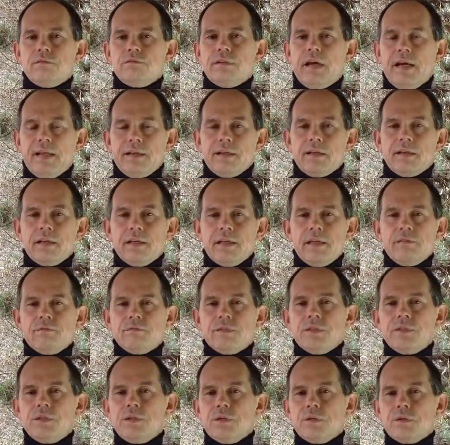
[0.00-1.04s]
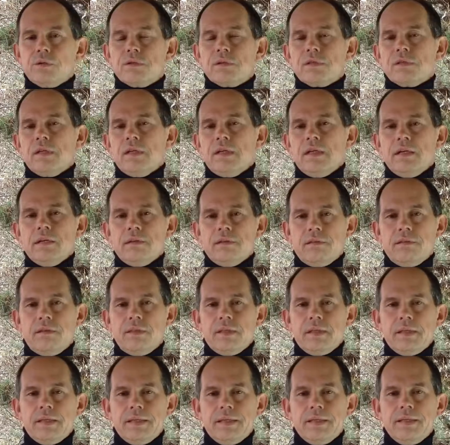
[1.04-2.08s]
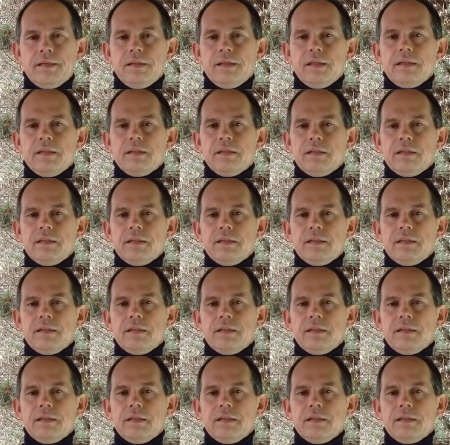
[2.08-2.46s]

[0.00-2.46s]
radically reduce the